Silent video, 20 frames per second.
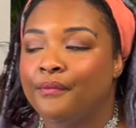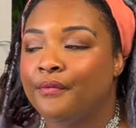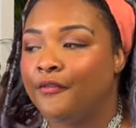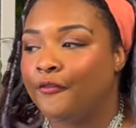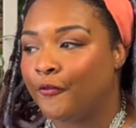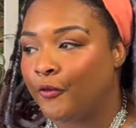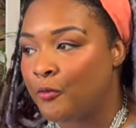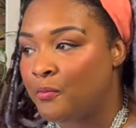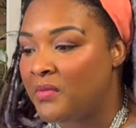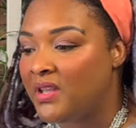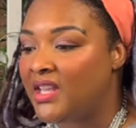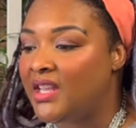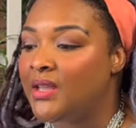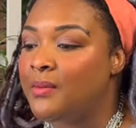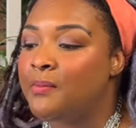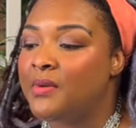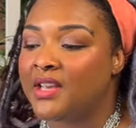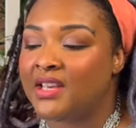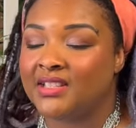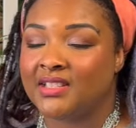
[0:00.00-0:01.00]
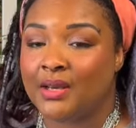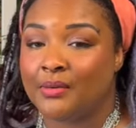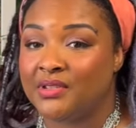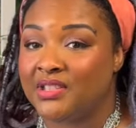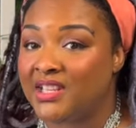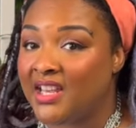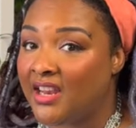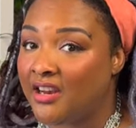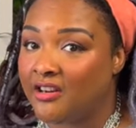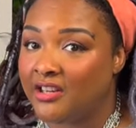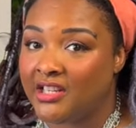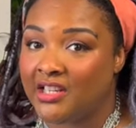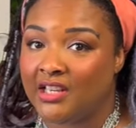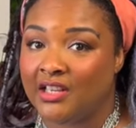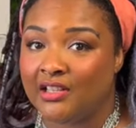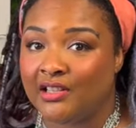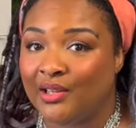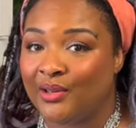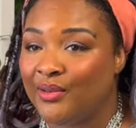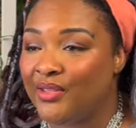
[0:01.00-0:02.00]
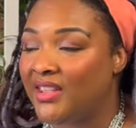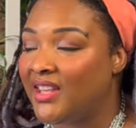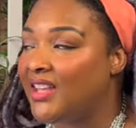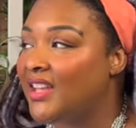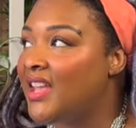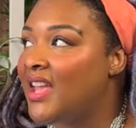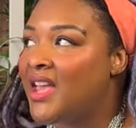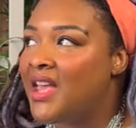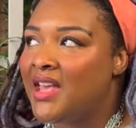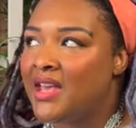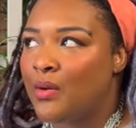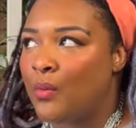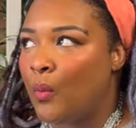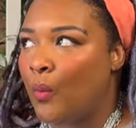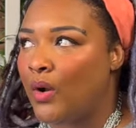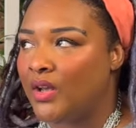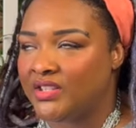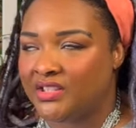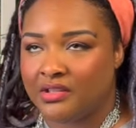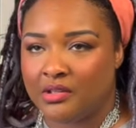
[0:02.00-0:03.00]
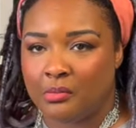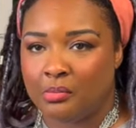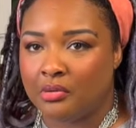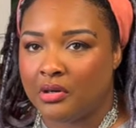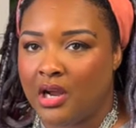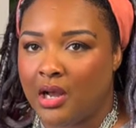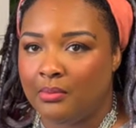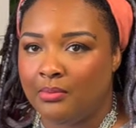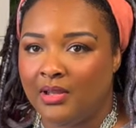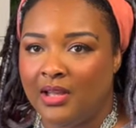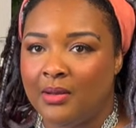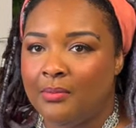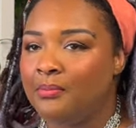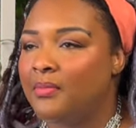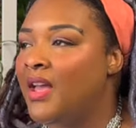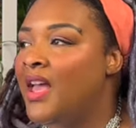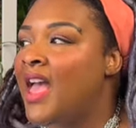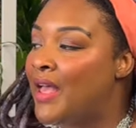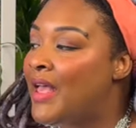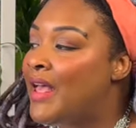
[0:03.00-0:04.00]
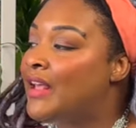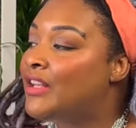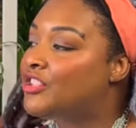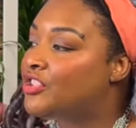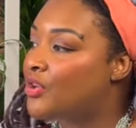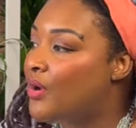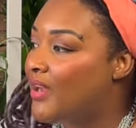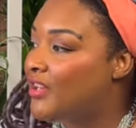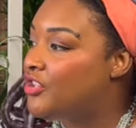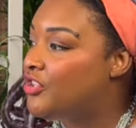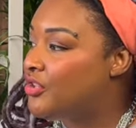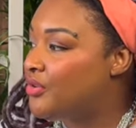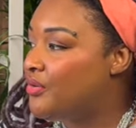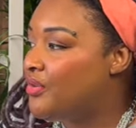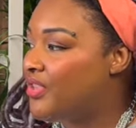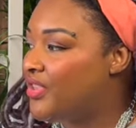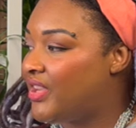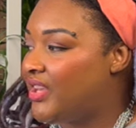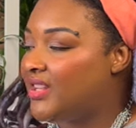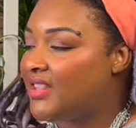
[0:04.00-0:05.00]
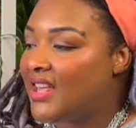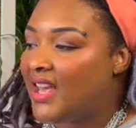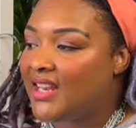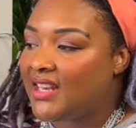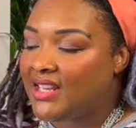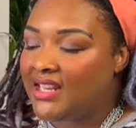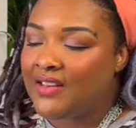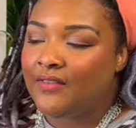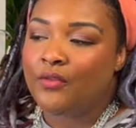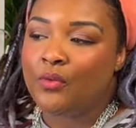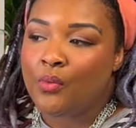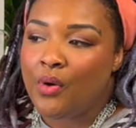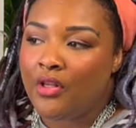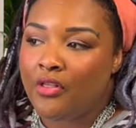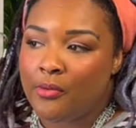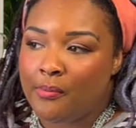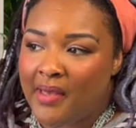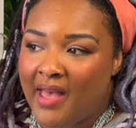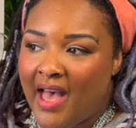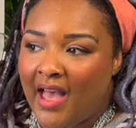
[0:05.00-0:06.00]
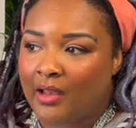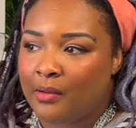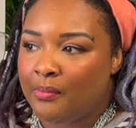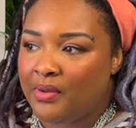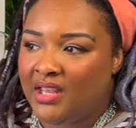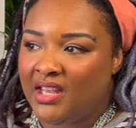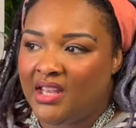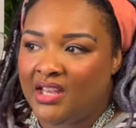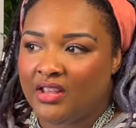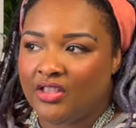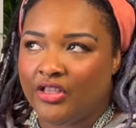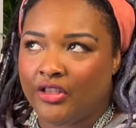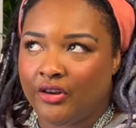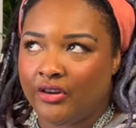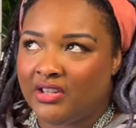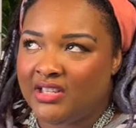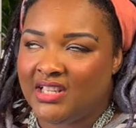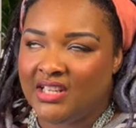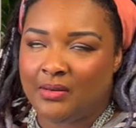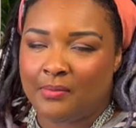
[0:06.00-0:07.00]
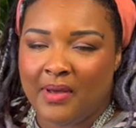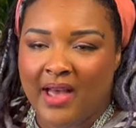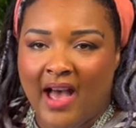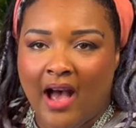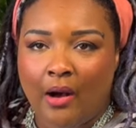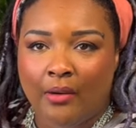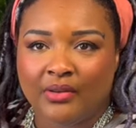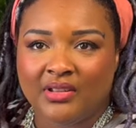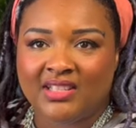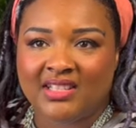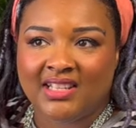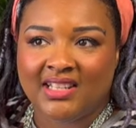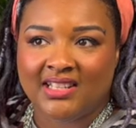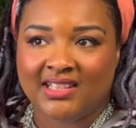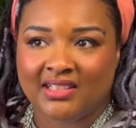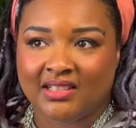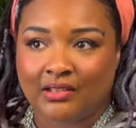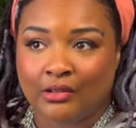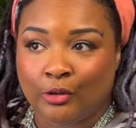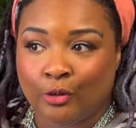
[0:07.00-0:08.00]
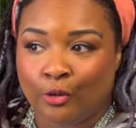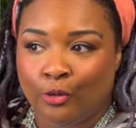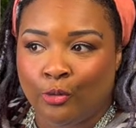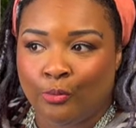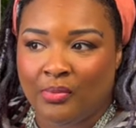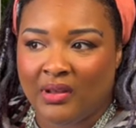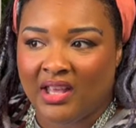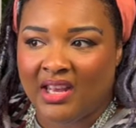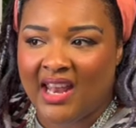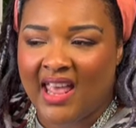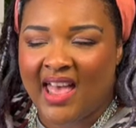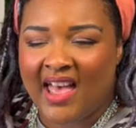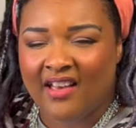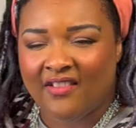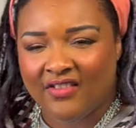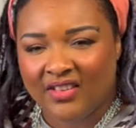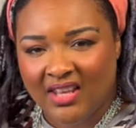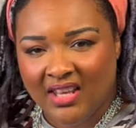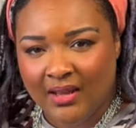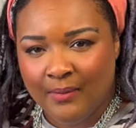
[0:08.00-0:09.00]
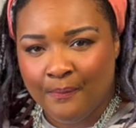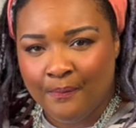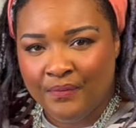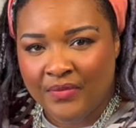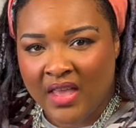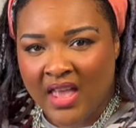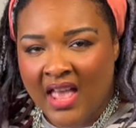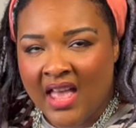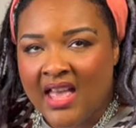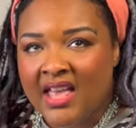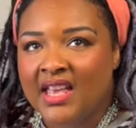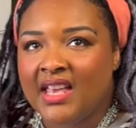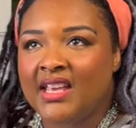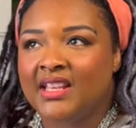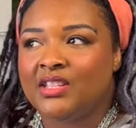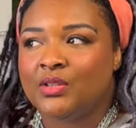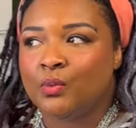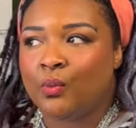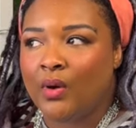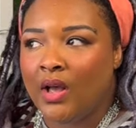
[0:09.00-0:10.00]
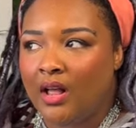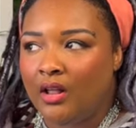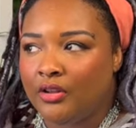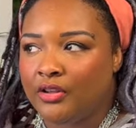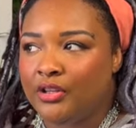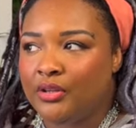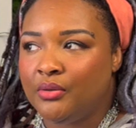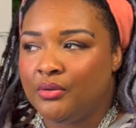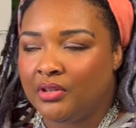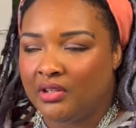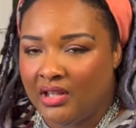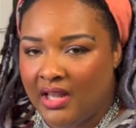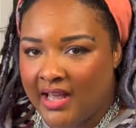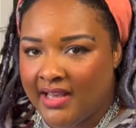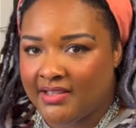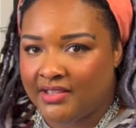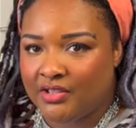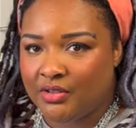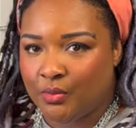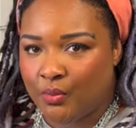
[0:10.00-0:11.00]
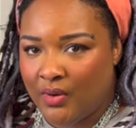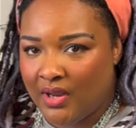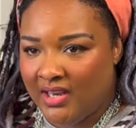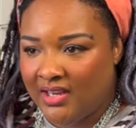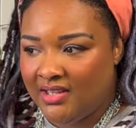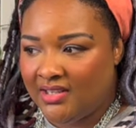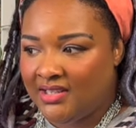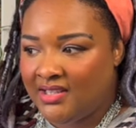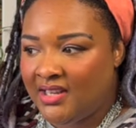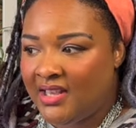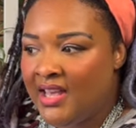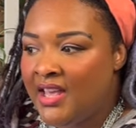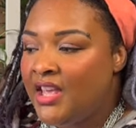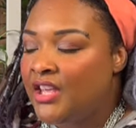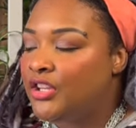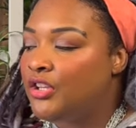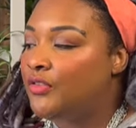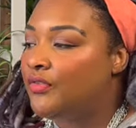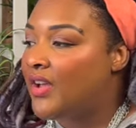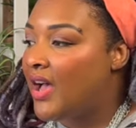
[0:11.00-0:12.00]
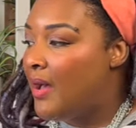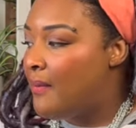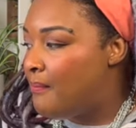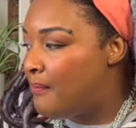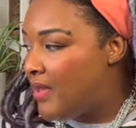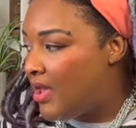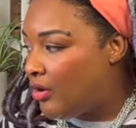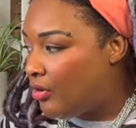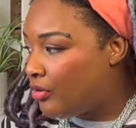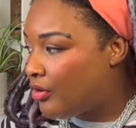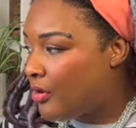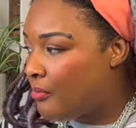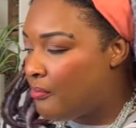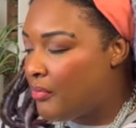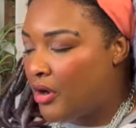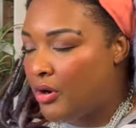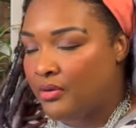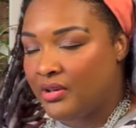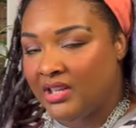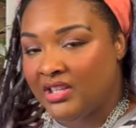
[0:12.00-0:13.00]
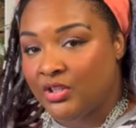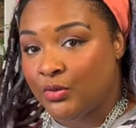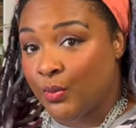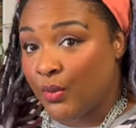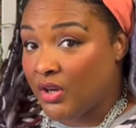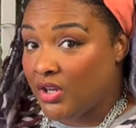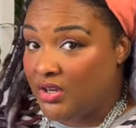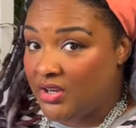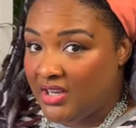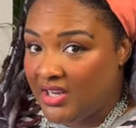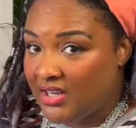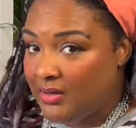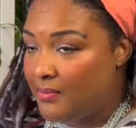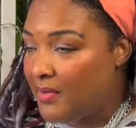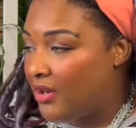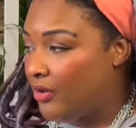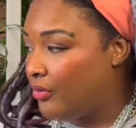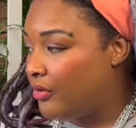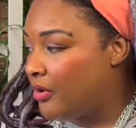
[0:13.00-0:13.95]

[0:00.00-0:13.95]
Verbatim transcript: For me, because I was carrying clothing, wasn't a problem. So I do think that even while the bag being 13 pounds is a little bit heavy, it's well utilized weight. You've got metal components where you need metal